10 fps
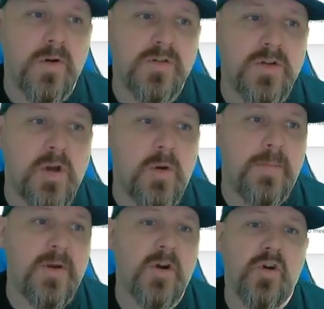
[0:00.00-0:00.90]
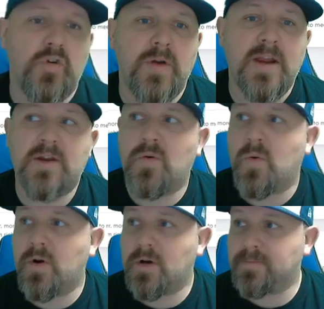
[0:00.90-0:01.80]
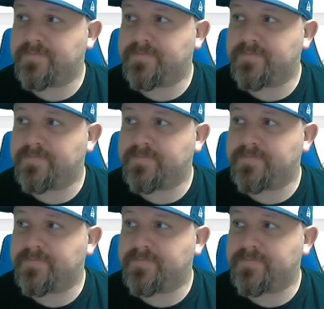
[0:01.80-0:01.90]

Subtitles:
So you go up here, create order.